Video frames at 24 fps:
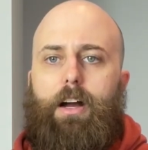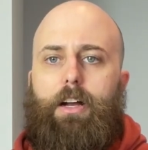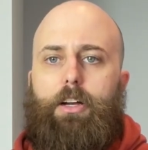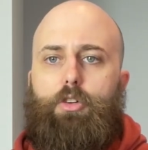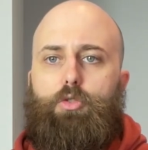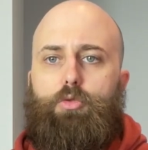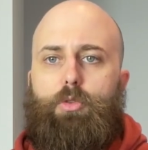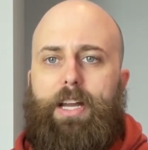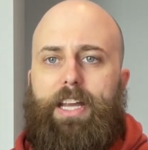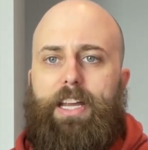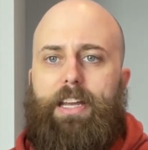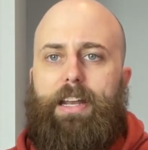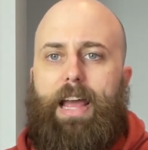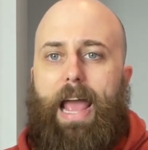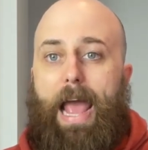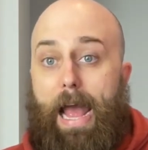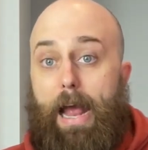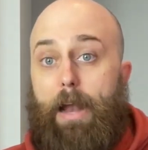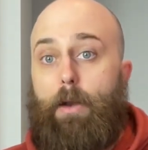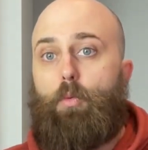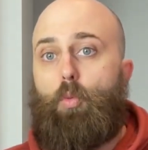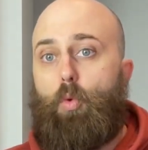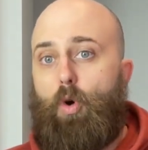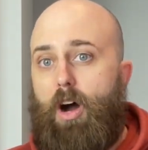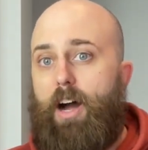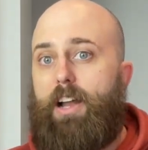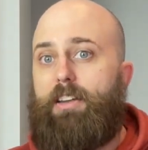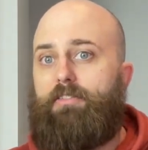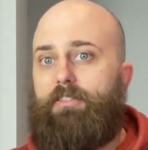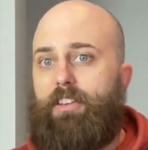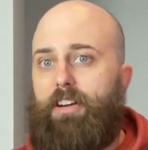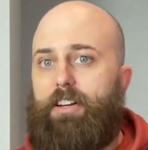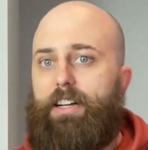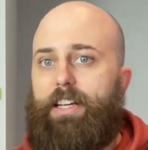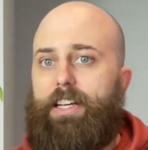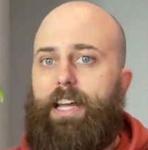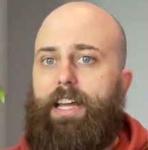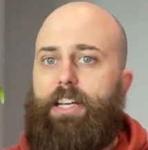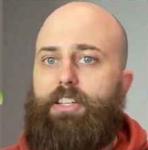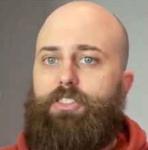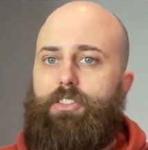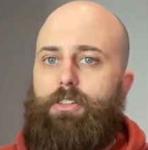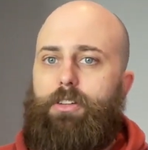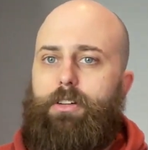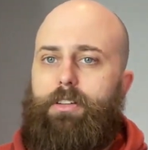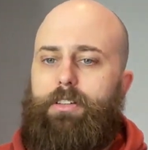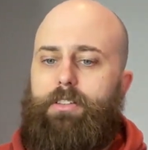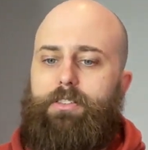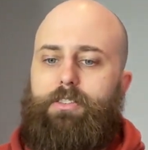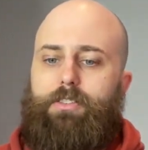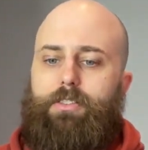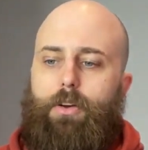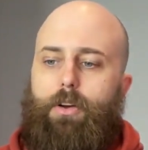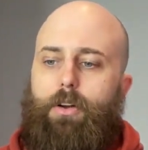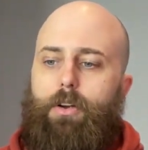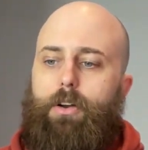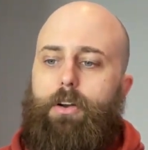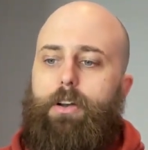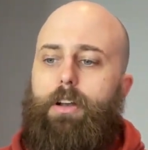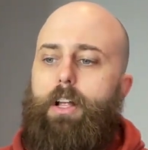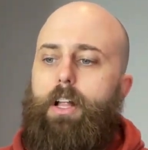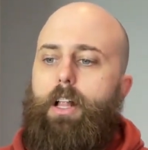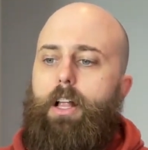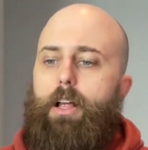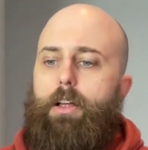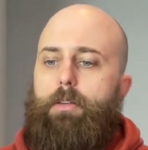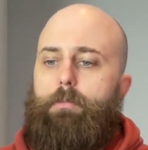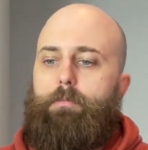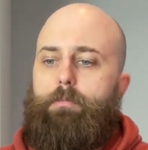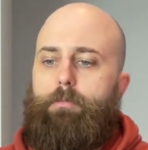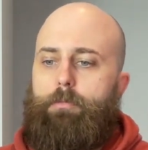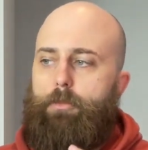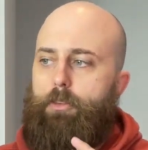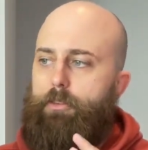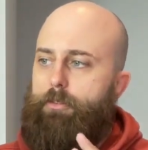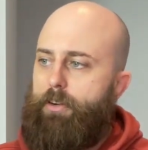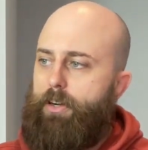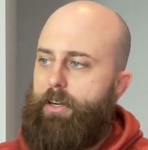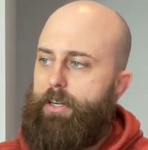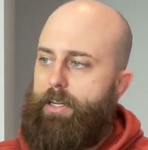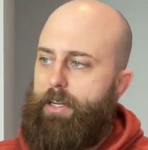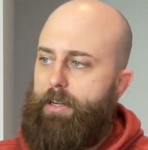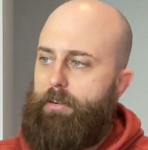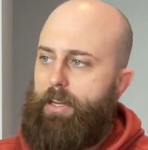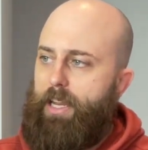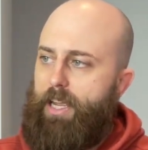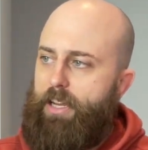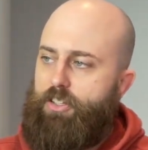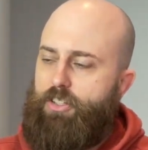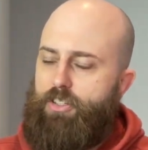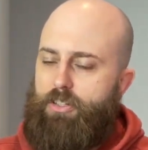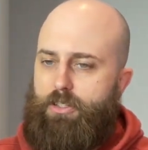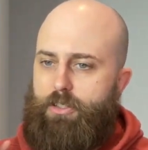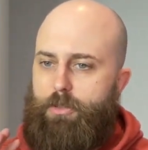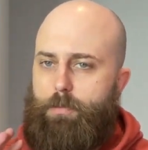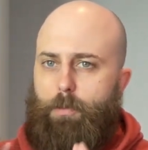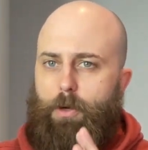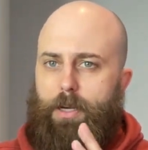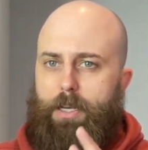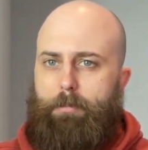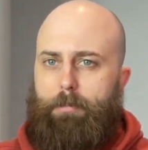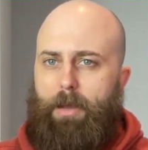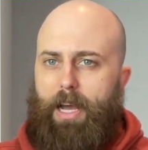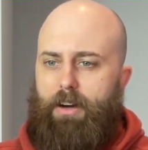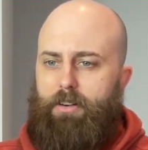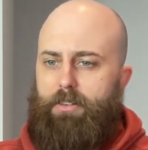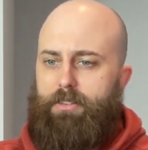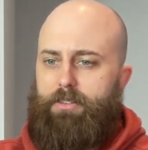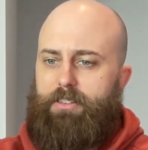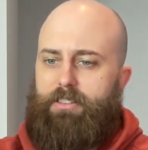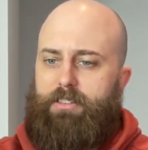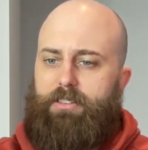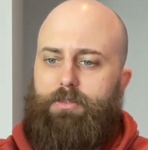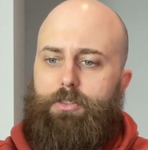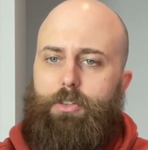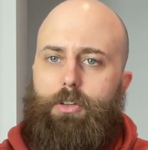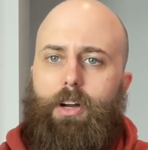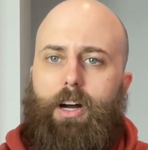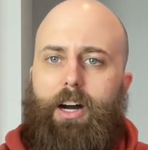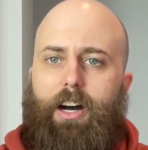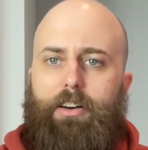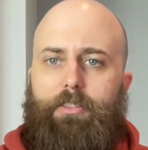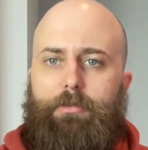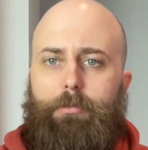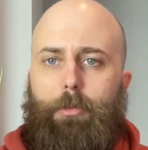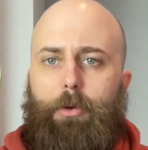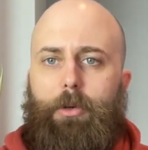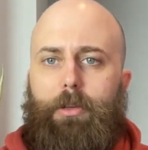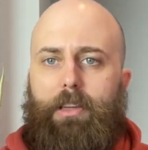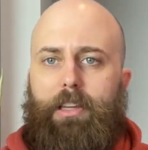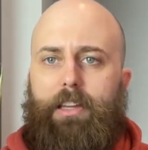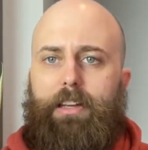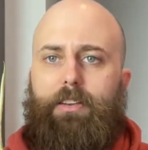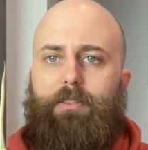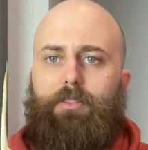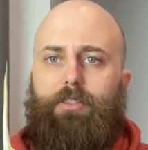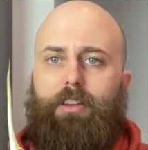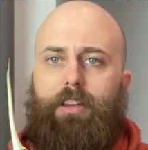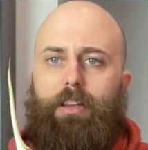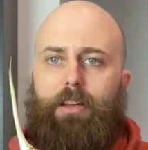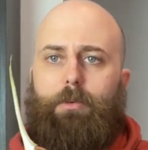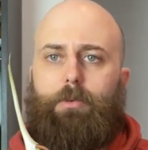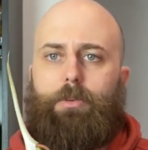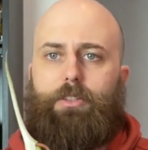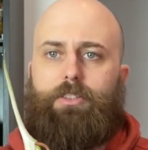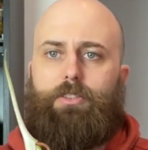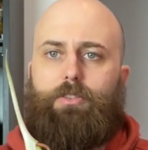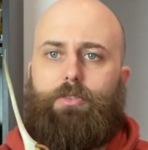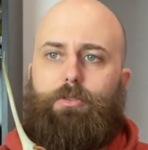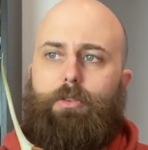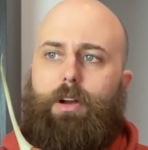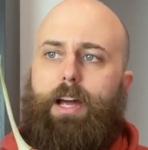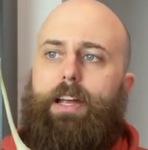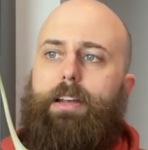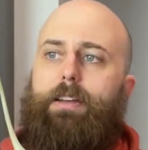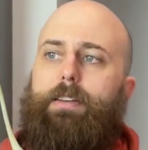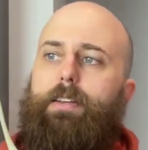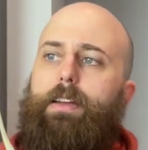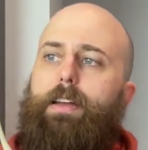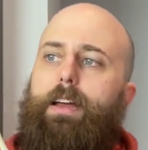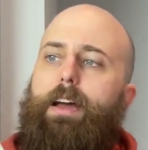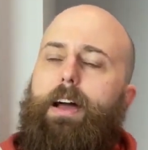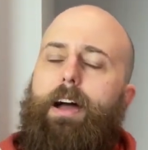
green and white variegation on it. So the variegation's pretty balanced. There's a few half moon leaves here, which is great.